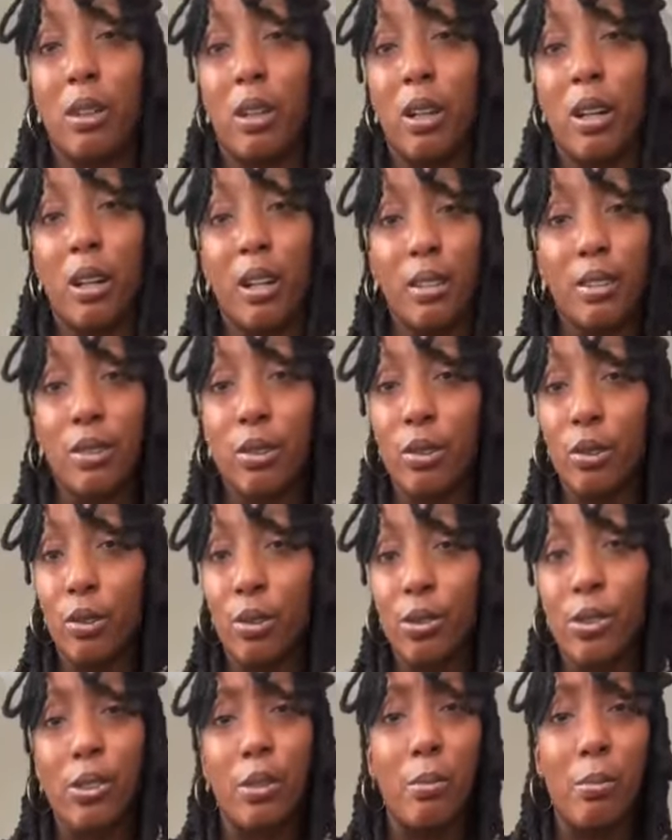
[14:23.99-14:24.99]
They're
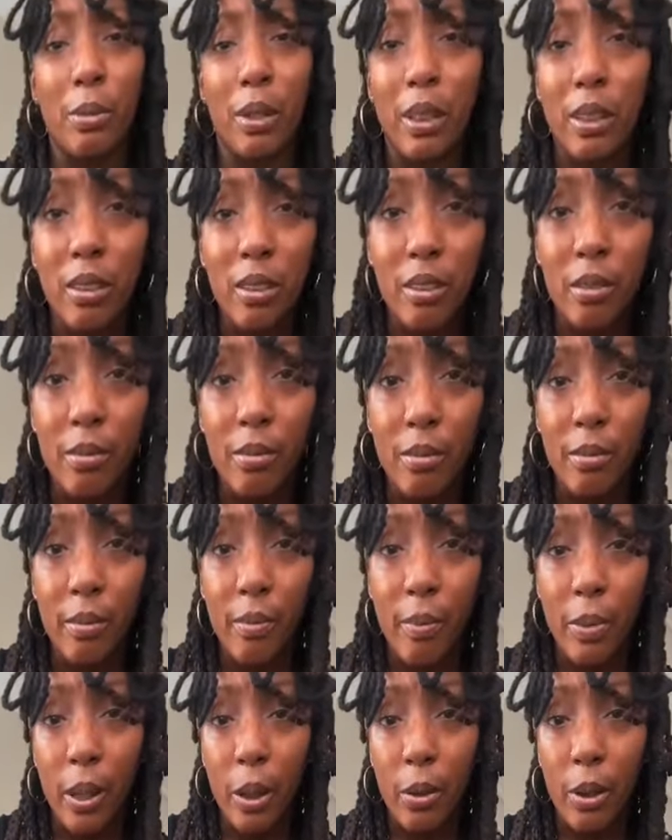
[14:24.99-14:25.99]
assholes, they're mean,
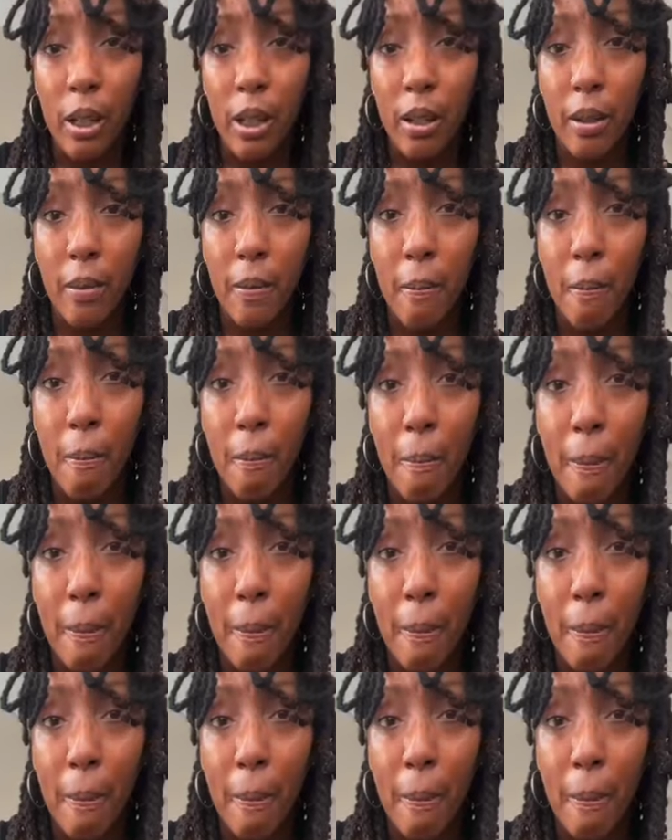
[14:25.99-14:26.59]
okay?